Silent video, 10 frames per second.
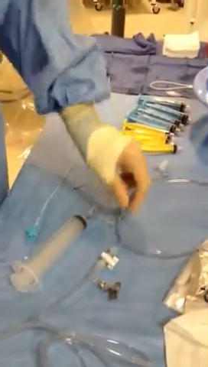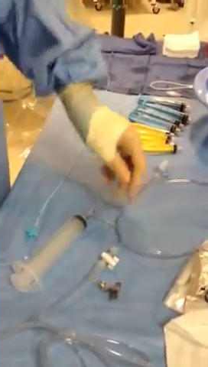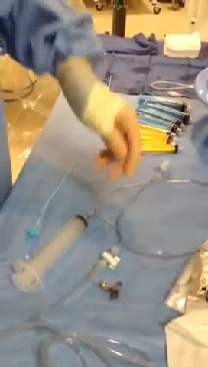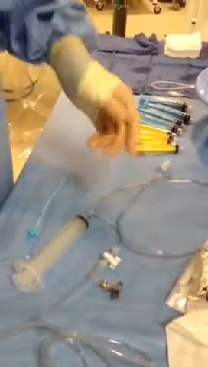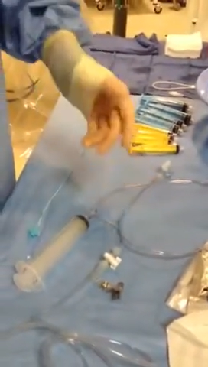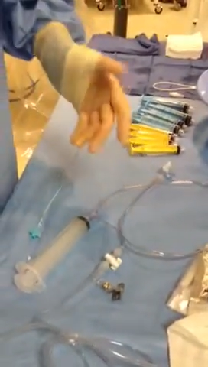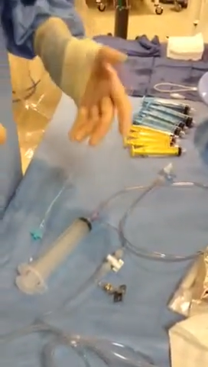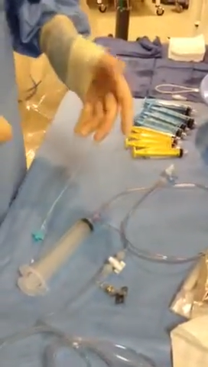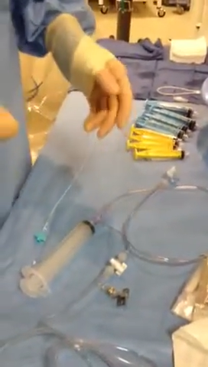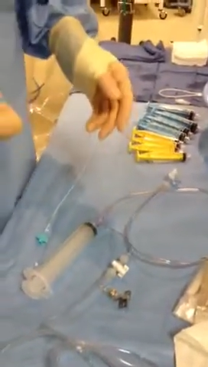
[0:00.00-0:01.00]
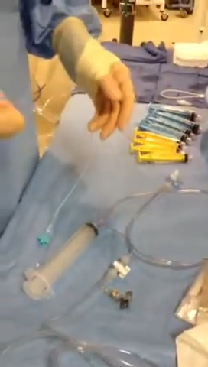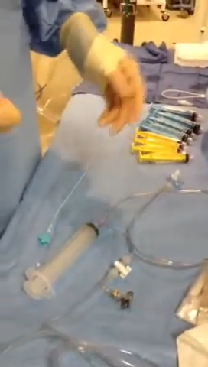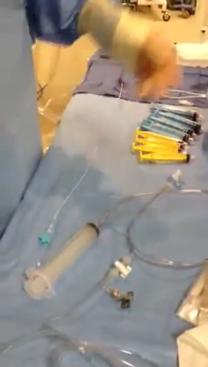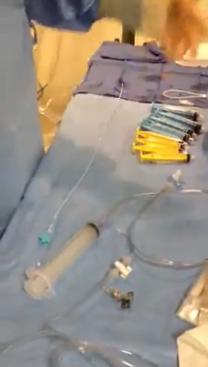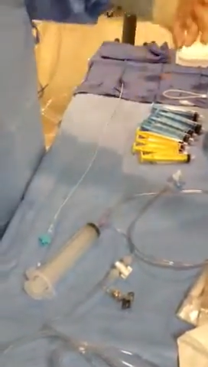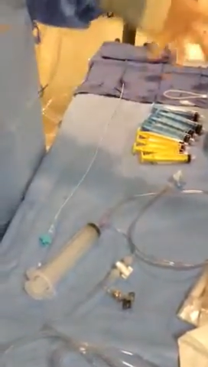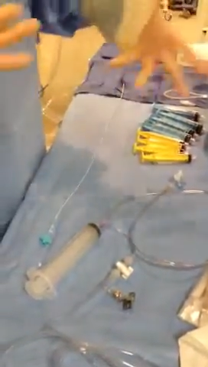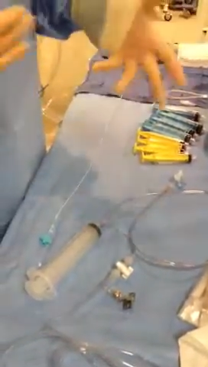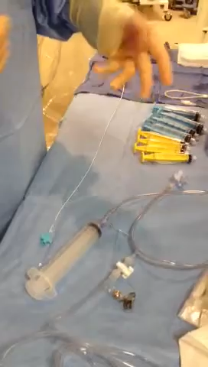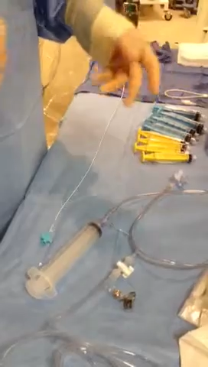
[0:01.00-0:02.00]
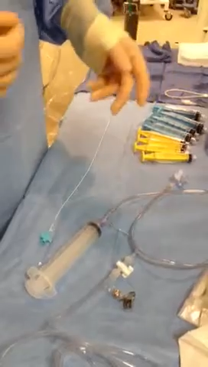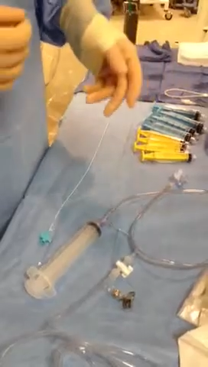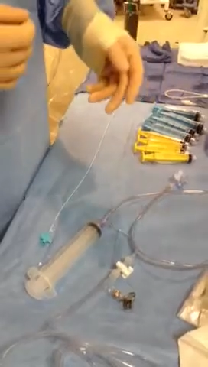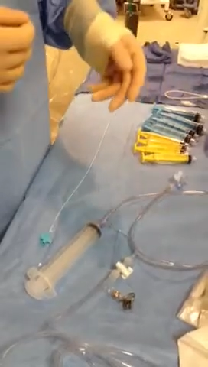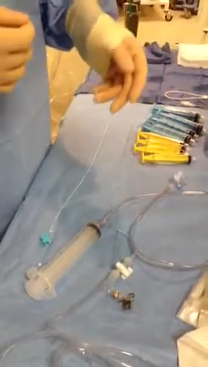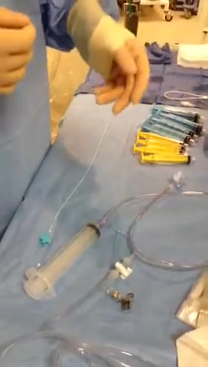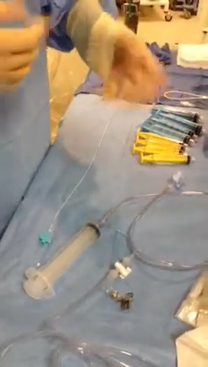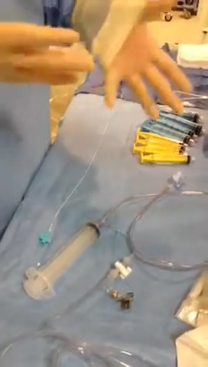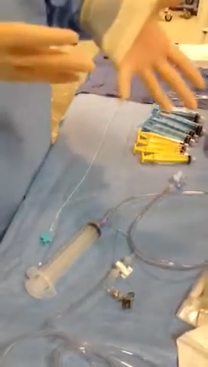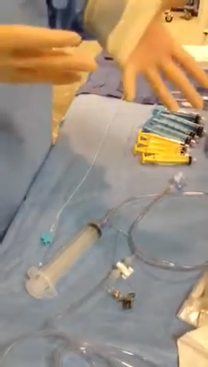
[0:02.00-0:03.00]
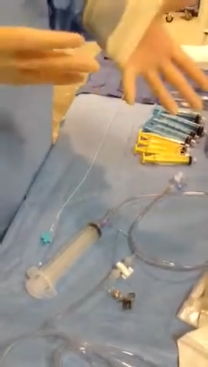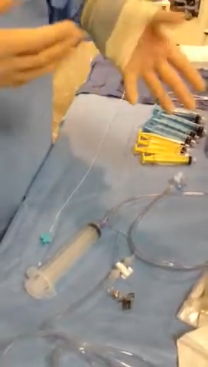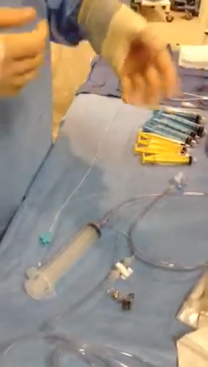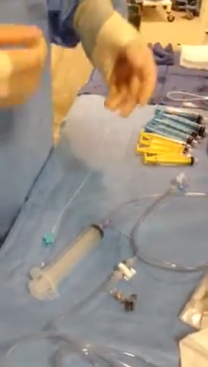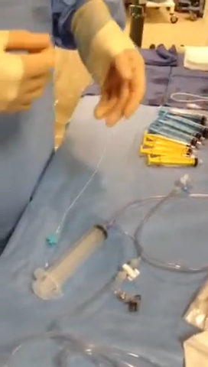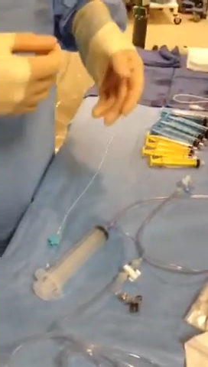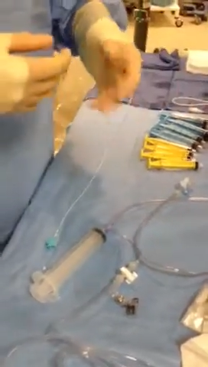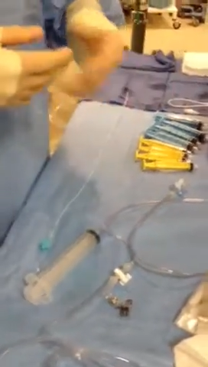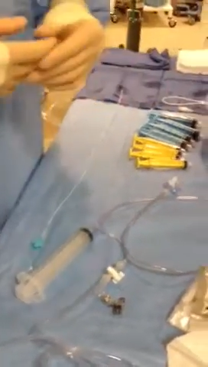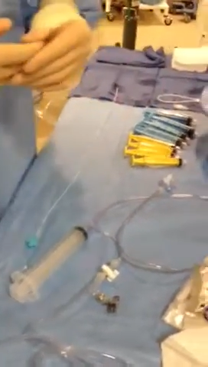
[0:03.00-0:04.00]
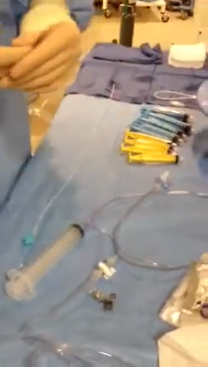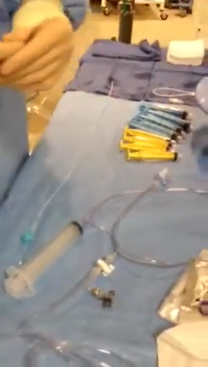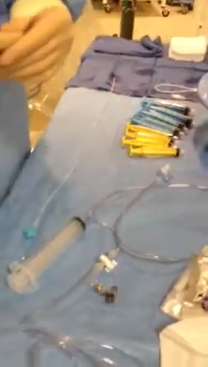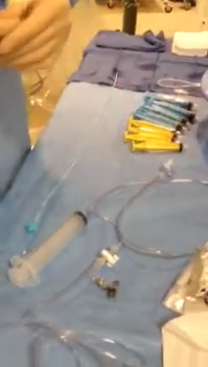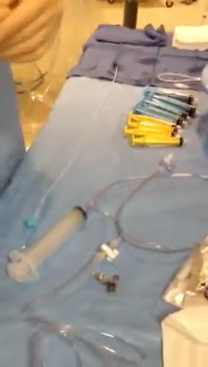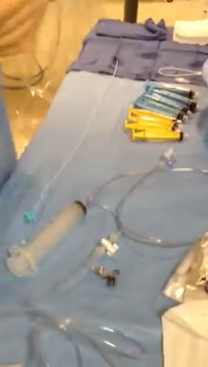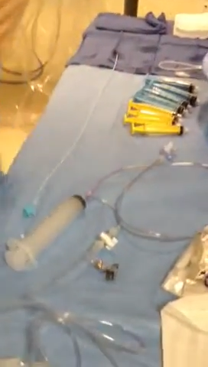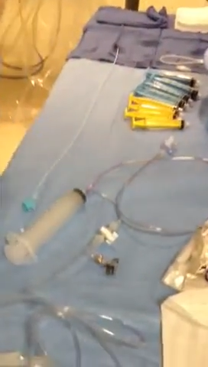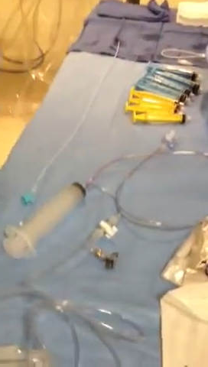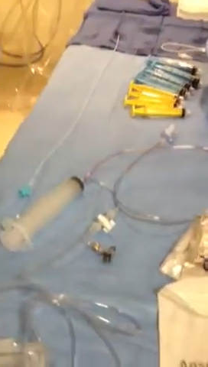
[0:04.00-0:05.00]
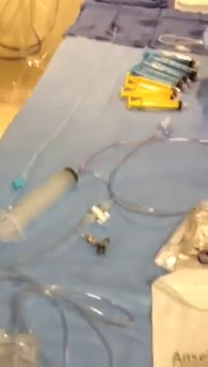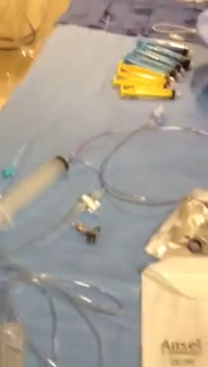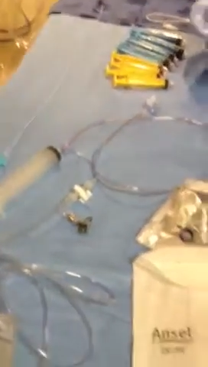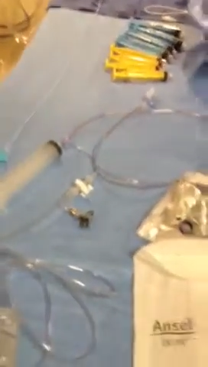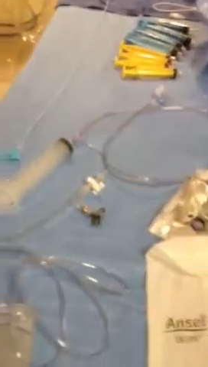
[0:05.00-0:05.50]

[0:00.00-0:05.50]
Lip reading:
[unreadable: no face in view]